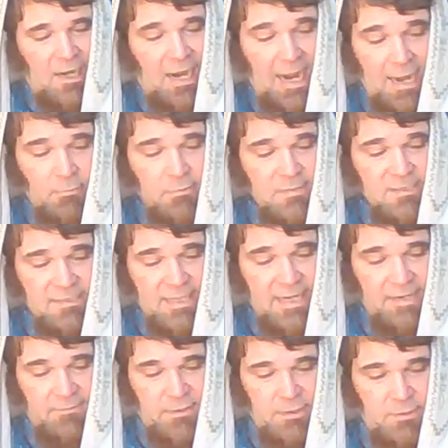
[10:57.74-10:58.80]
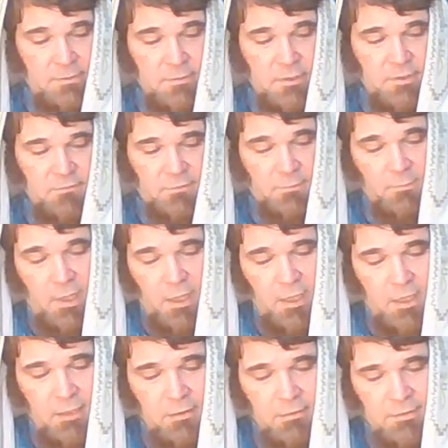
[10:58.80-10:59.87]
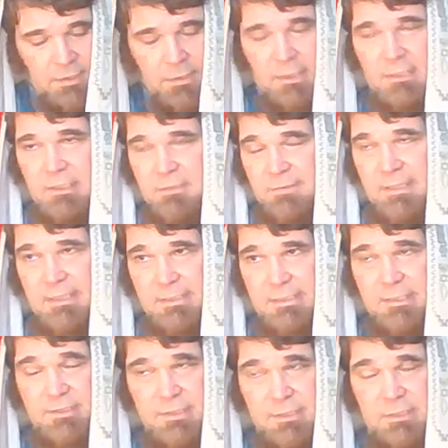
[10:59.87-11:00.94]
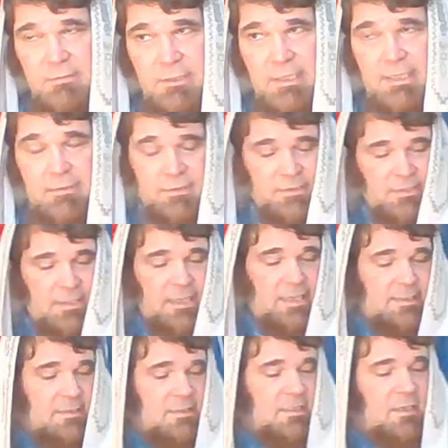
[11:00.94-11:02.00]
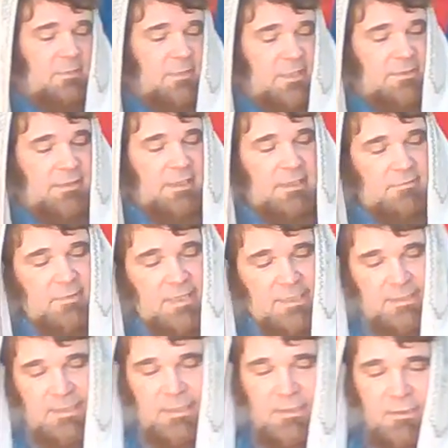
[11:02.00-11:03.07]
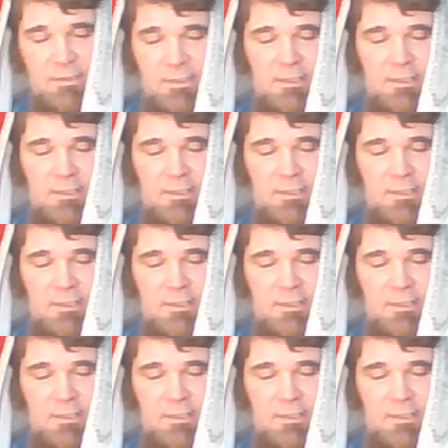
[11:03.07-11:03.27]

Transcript: I will save you from all your uncleanness. Yeshua El Shaddai is coming right now.